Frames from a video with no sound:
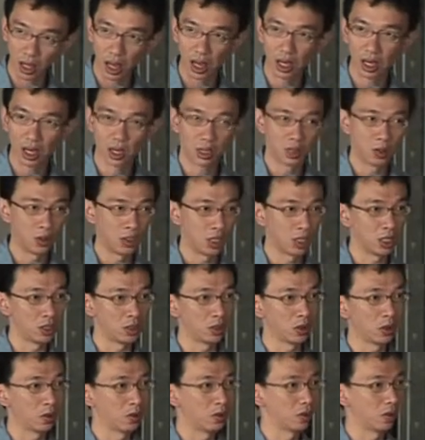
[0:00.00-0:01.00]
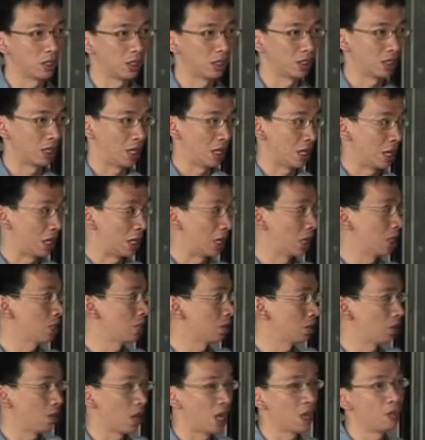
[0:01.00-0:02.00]
that you need to glue is in
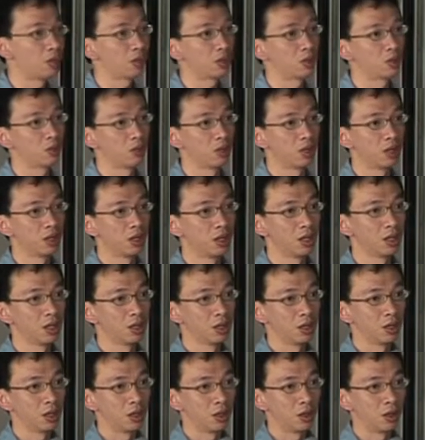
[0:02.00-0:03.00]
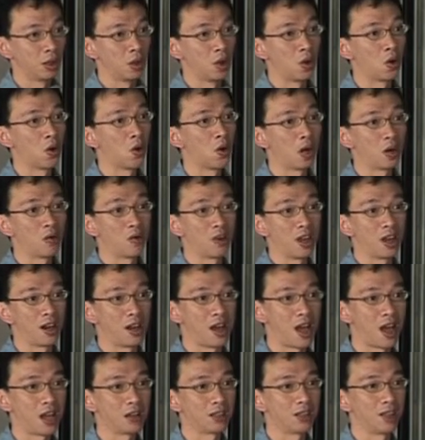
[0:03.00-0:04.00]
English, you're able to know and
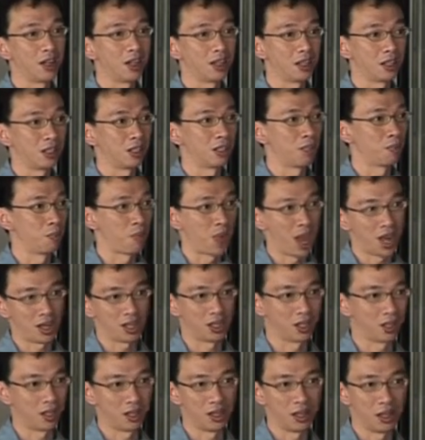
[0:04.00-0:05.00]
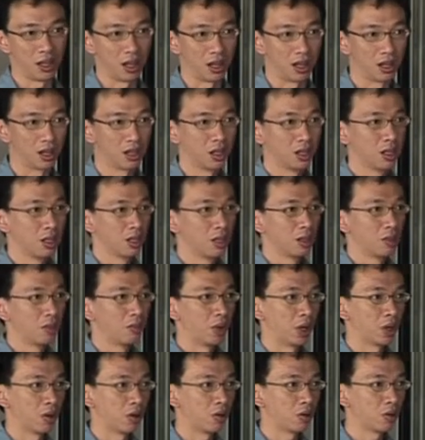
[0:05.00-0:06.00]
realize that it's matched here.
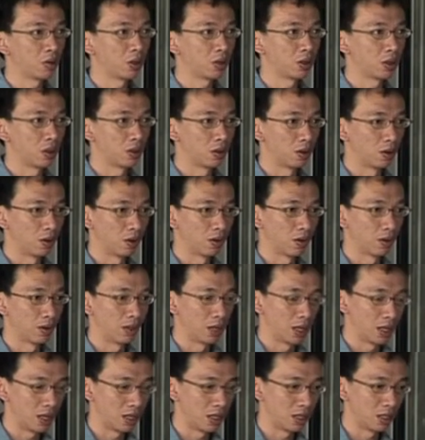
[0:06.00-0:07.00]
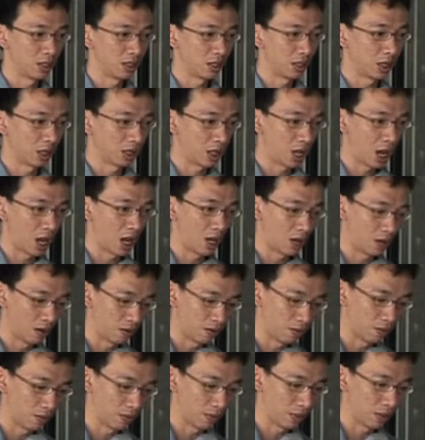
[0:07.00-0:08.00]
But also there is a kind
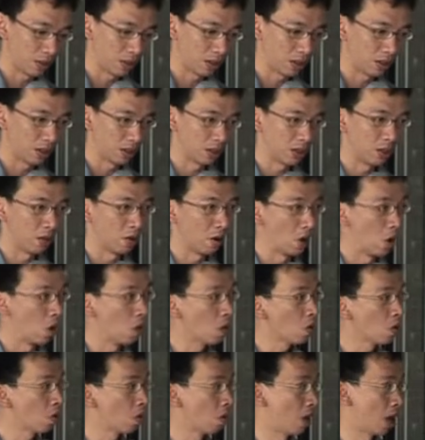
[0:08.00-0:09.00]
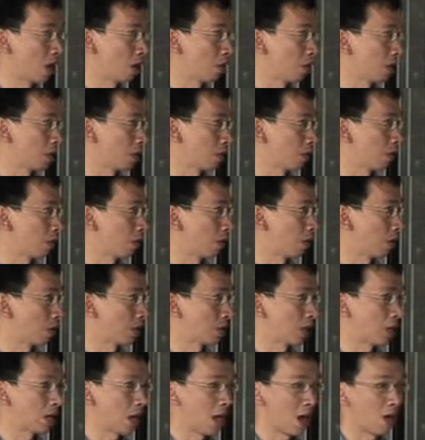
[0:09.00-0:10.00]
of local language, for
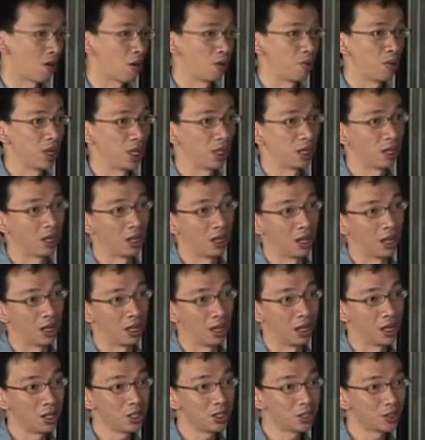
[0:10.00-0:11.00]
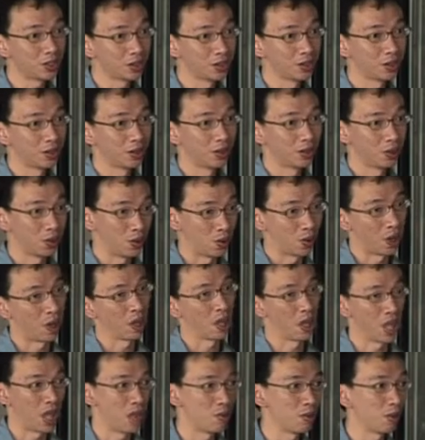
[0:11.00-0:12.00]
instance Arabic and the English,
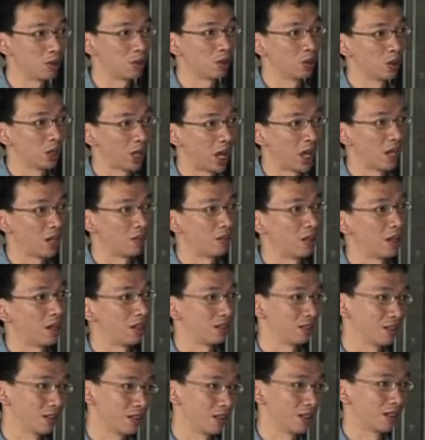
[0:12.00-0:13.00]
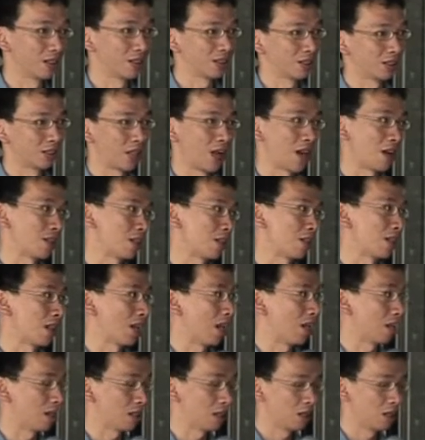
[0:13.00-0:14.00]
you're able to kind of like translate.